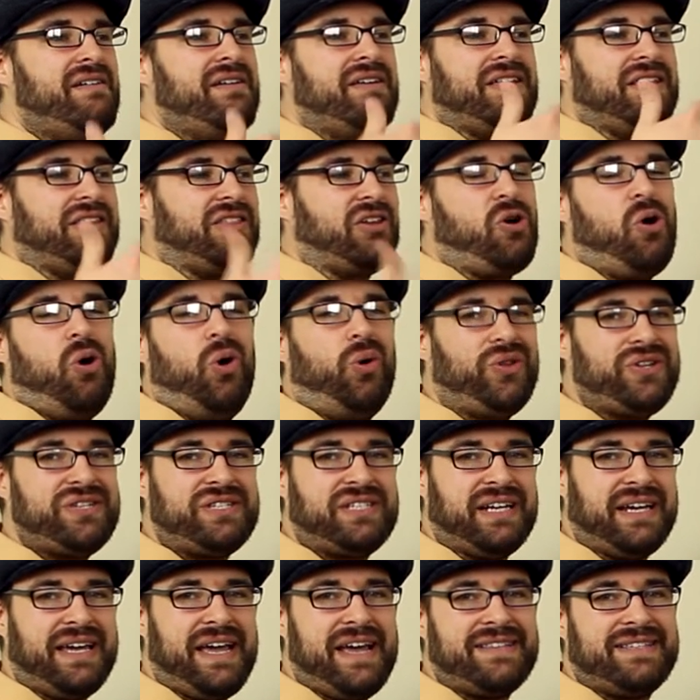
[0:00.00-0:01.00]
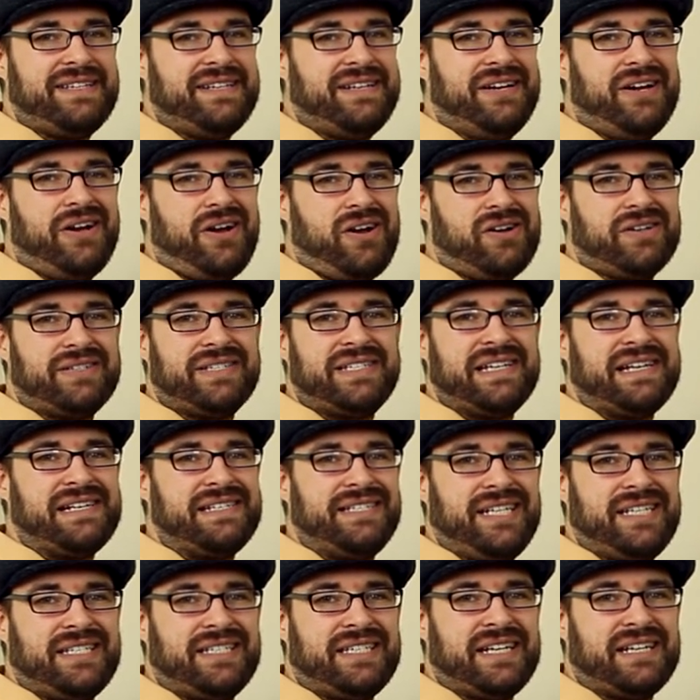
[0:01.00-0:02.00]
the coldest it gets in here is
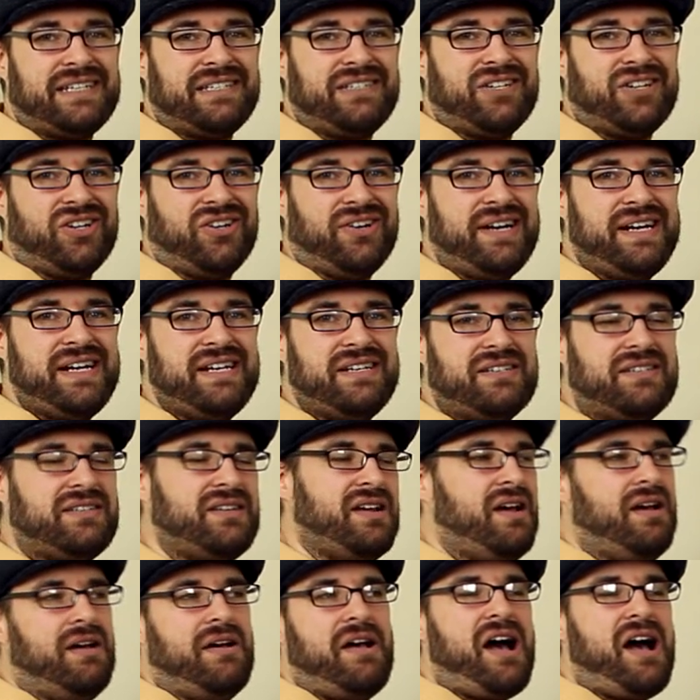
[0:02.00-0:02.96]
66 degrees,